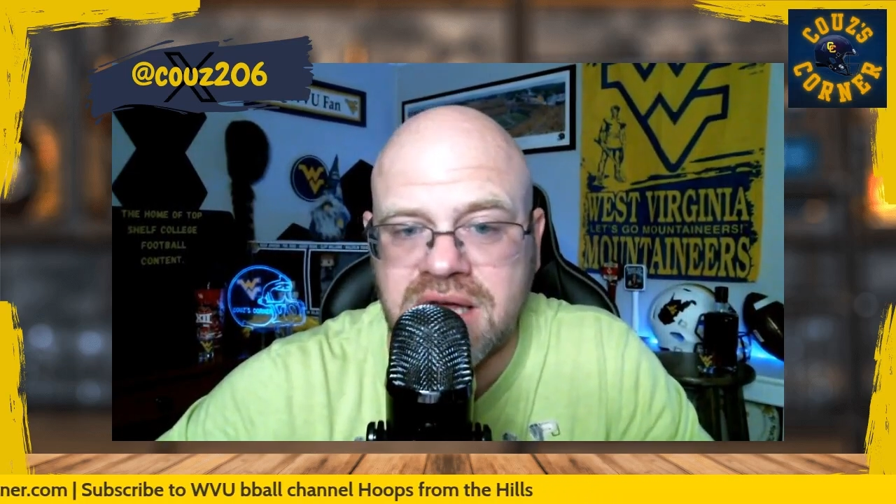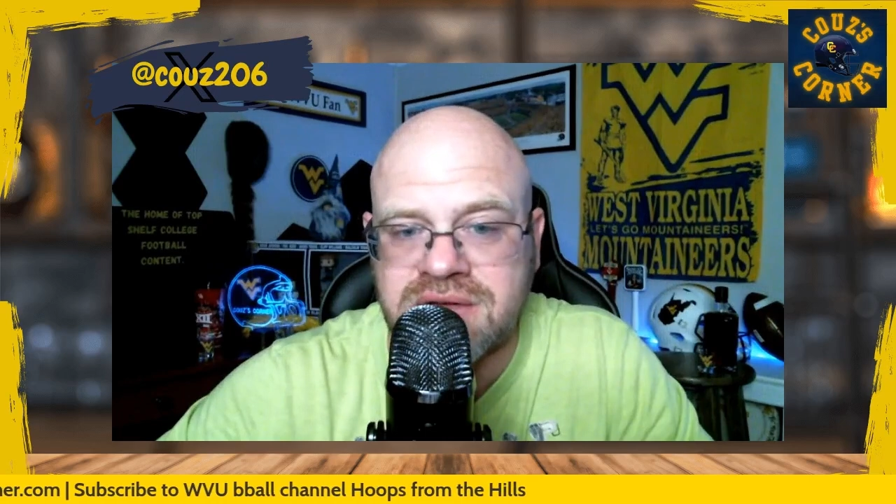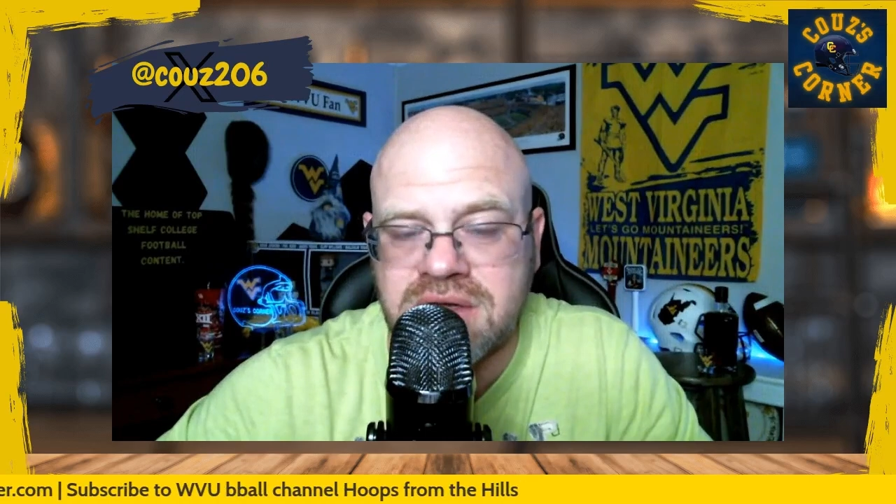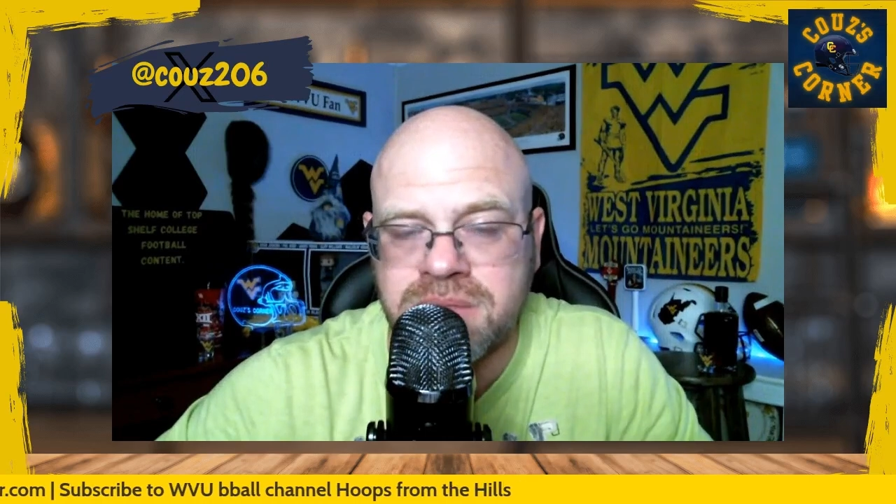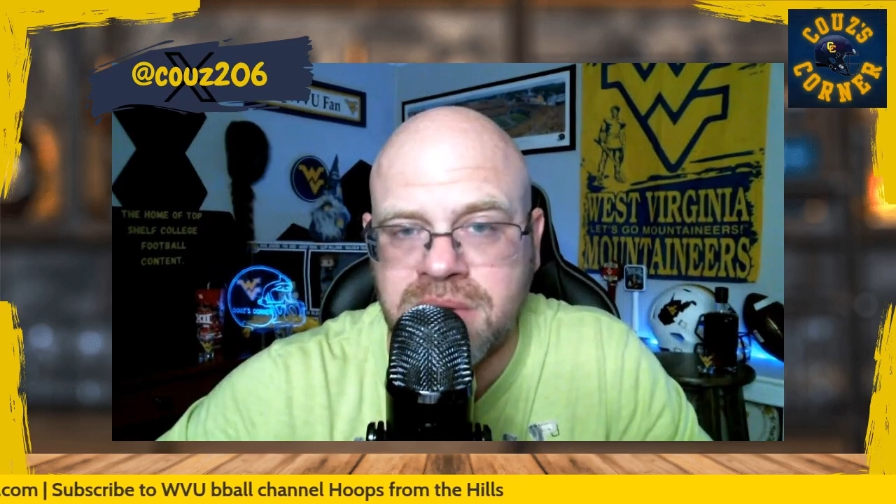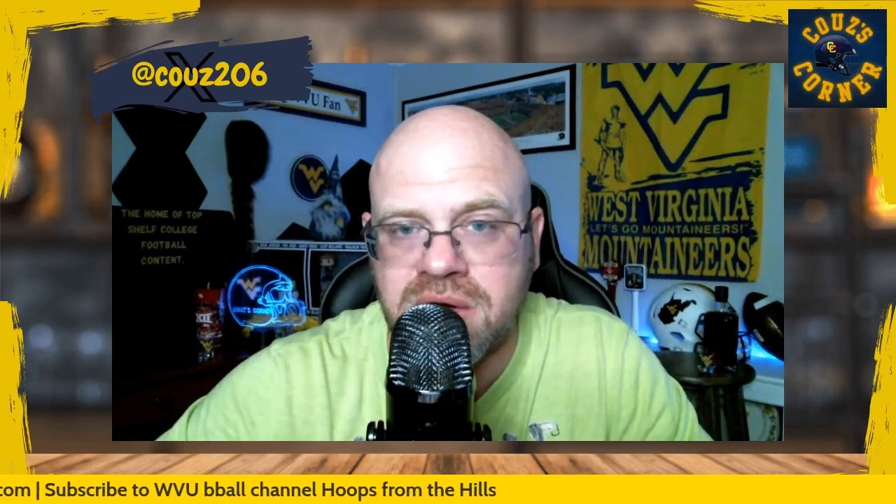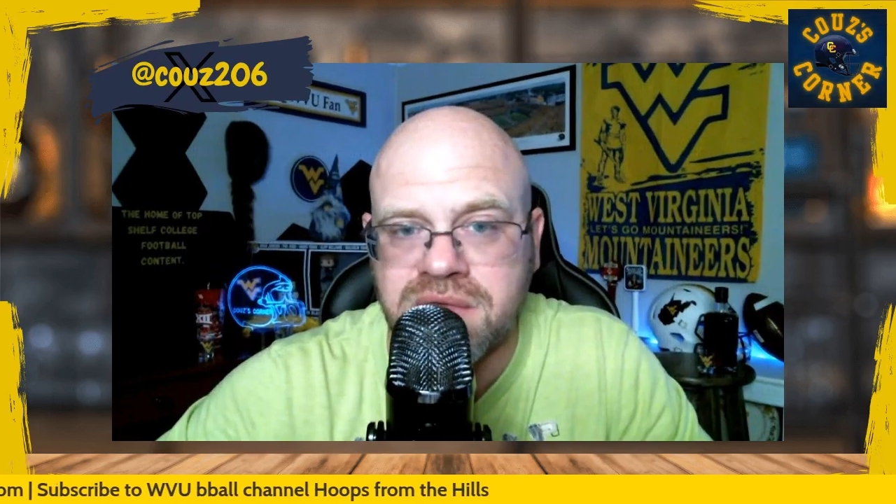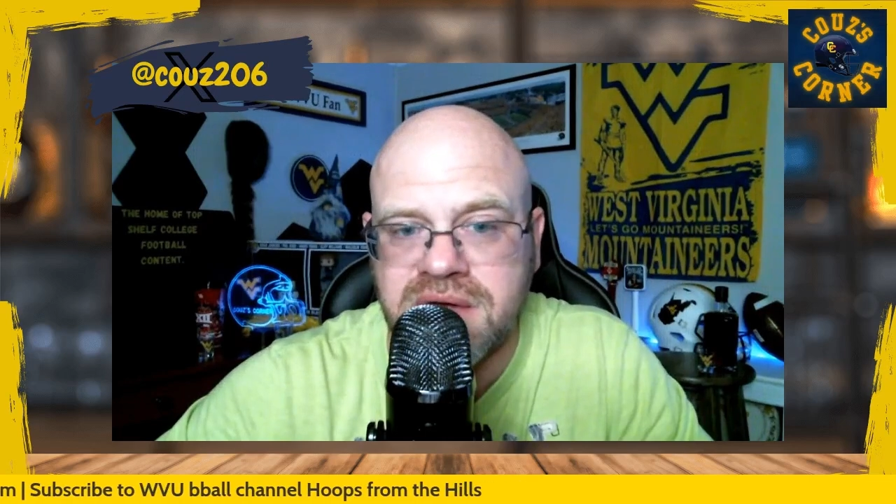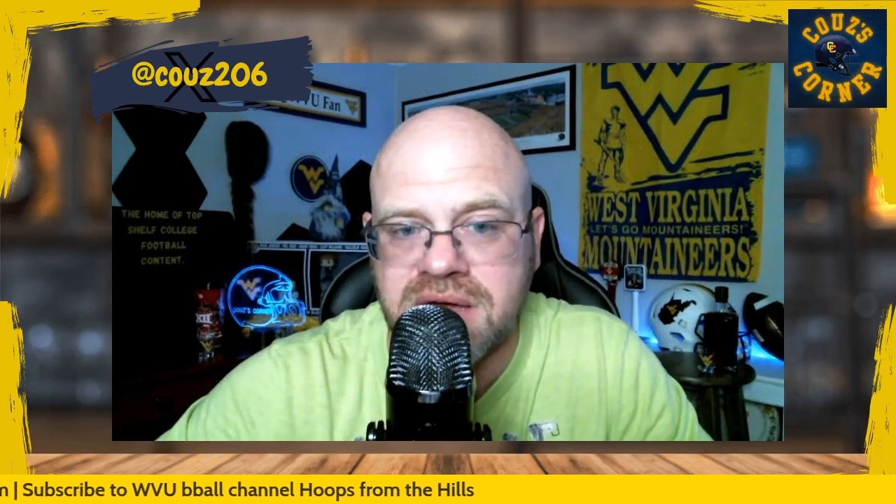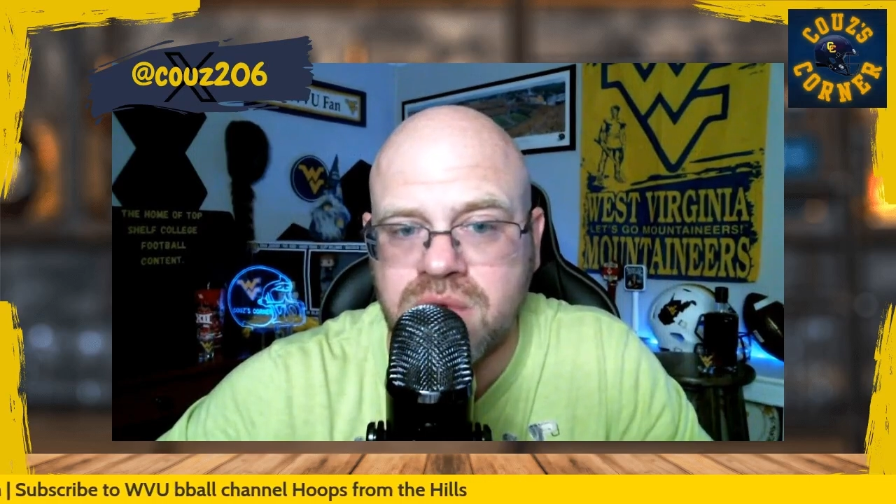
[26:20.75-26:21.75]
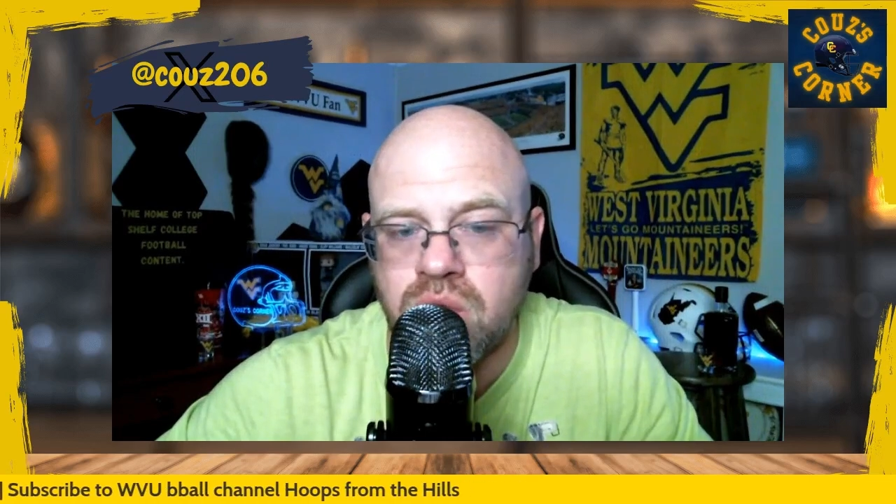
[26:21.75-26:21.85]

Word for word: as a Power Five